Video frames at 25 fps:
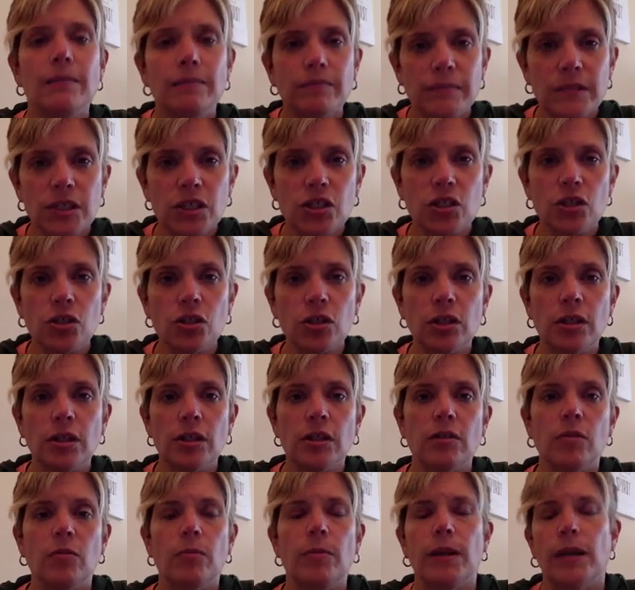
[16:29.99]
just look a
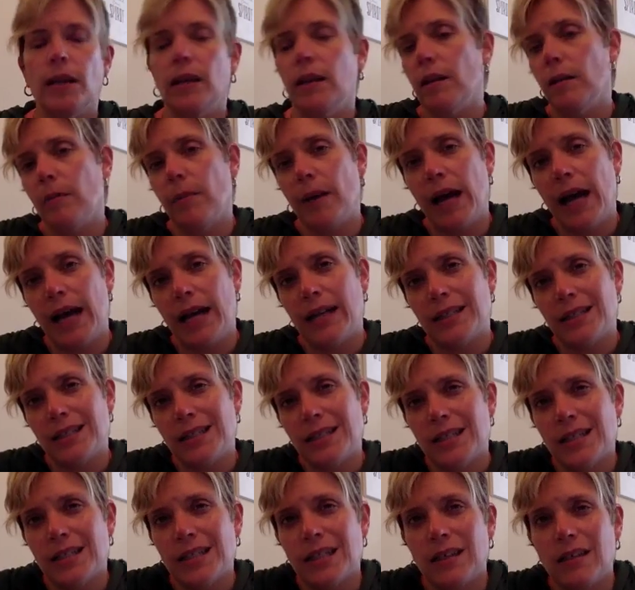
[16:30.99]
little bit in the past
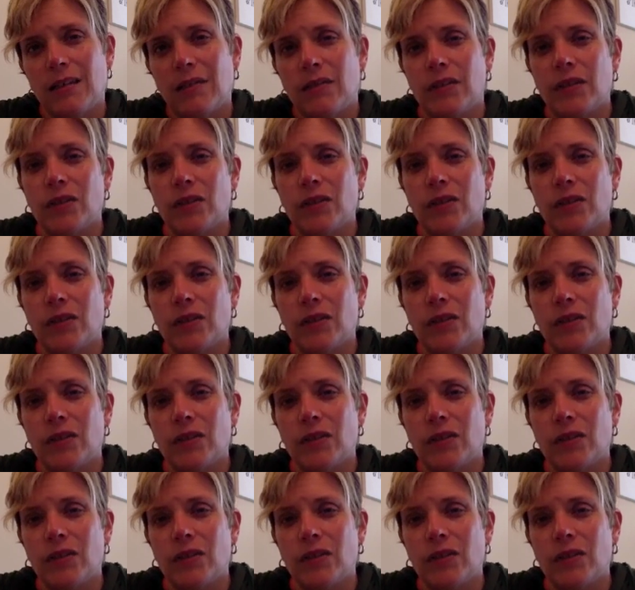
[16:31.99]
and see if